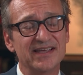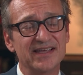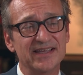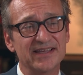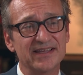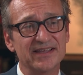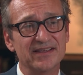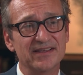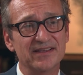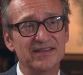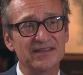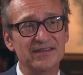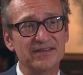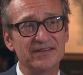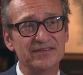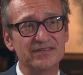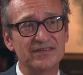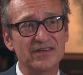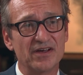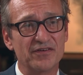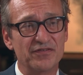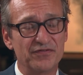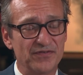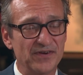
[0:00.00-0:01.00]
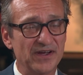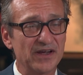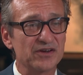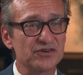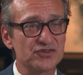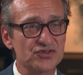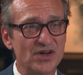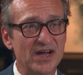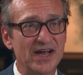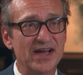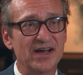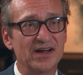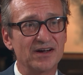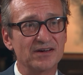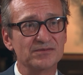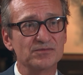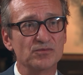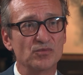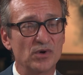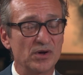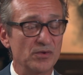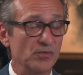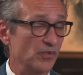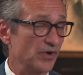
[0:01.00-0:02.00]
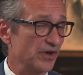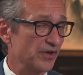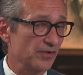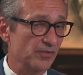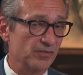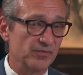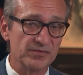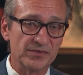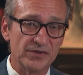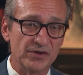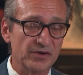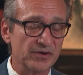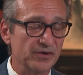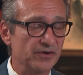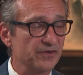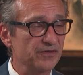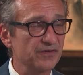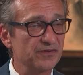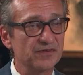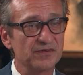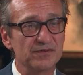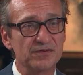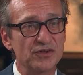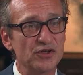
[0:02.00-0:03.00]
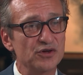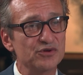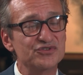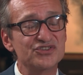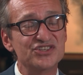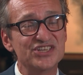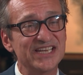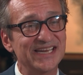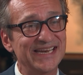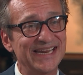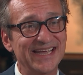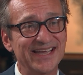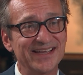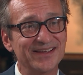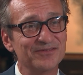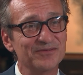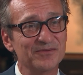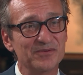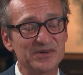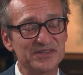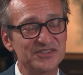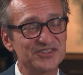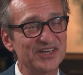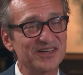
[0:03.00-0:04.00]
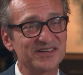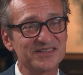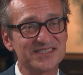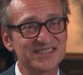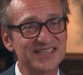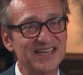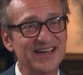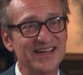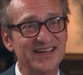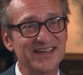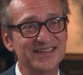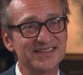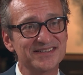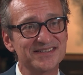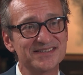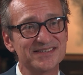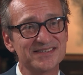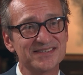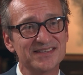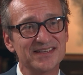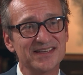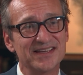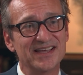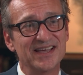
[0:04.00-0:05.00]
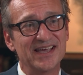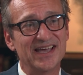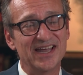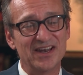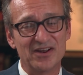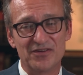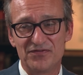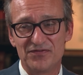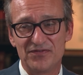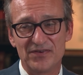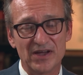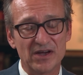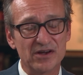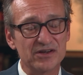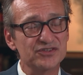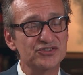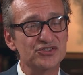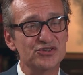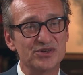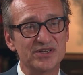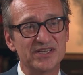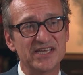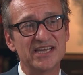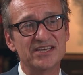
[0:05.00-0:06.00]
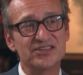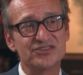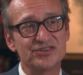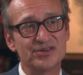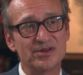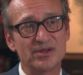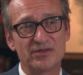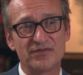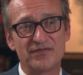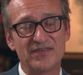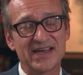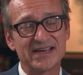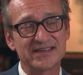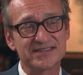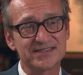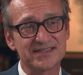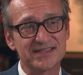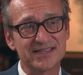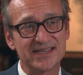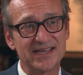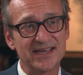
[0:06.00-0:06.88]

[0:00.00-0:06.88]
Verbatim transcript: is a fair trial, one where there's no cheating with junk science and a fair adjudication of the facts of the